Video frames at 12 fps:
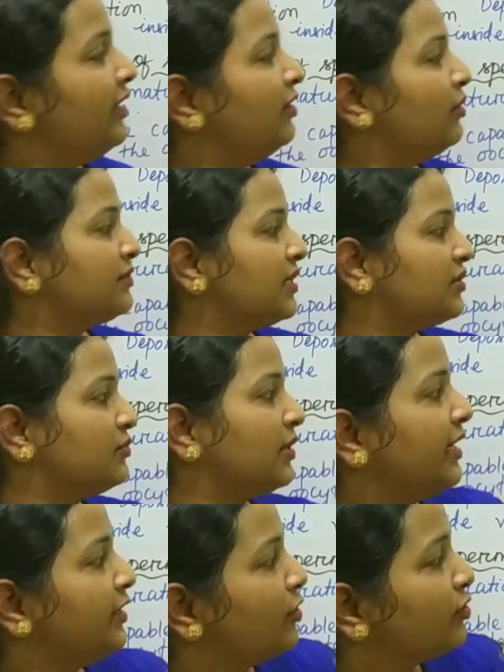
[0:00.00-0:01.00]
end of
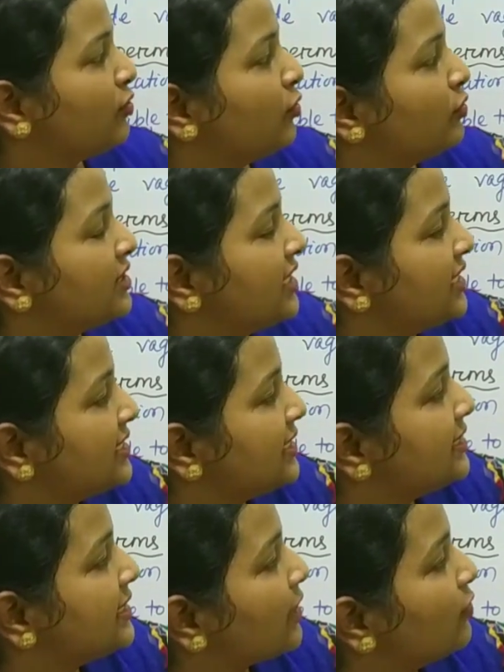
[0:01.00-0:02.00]
sexual intercourse, is
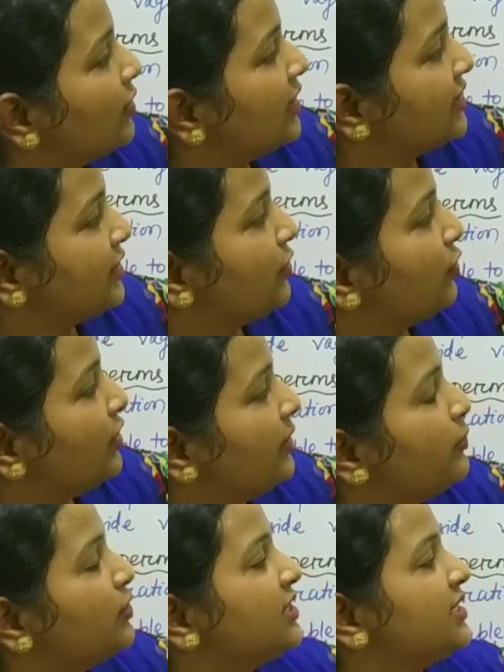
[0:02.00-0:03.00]
ejaculated or
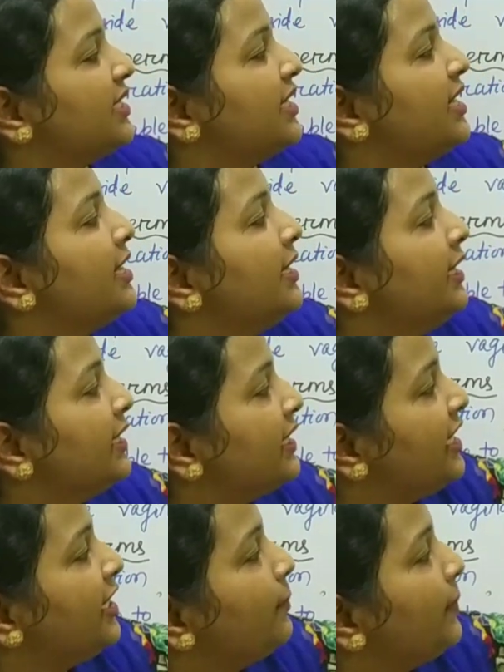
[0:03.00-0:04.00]
deposited
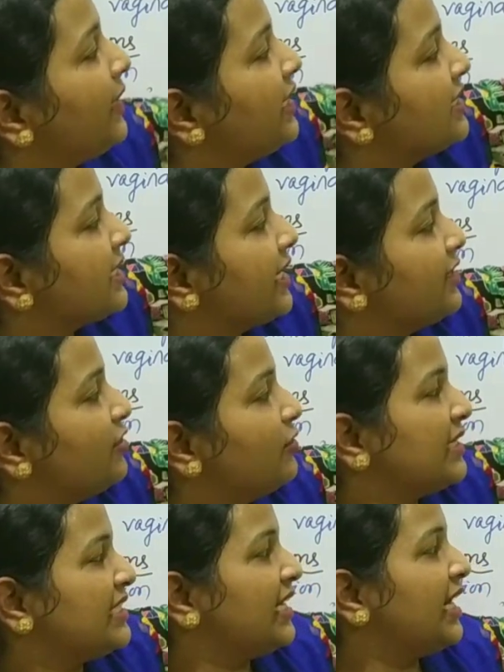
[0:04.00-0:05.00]
deep inside the
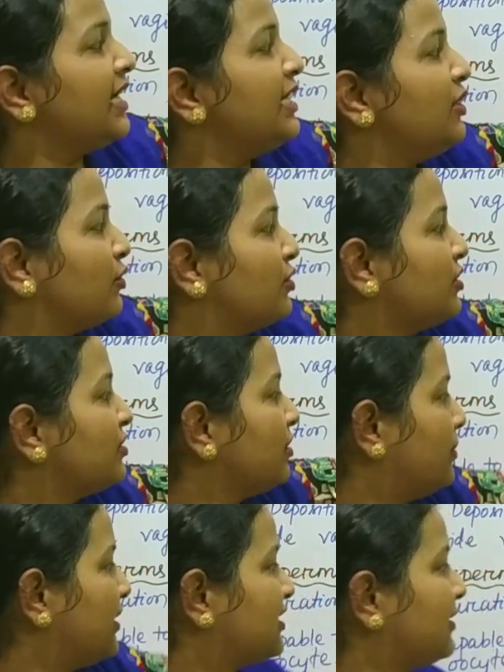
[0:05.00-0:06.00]
vagina near the
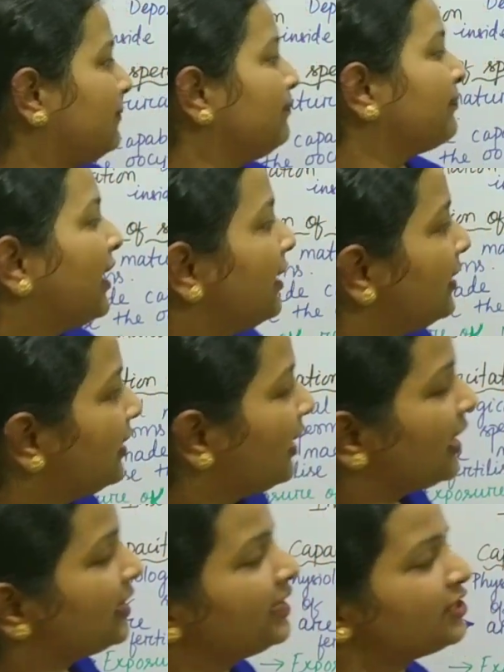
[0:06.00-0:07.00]
cervix,
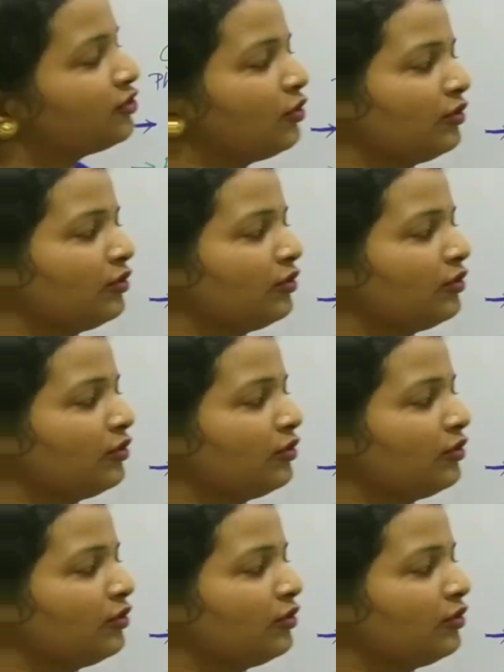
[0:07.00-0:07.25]
and it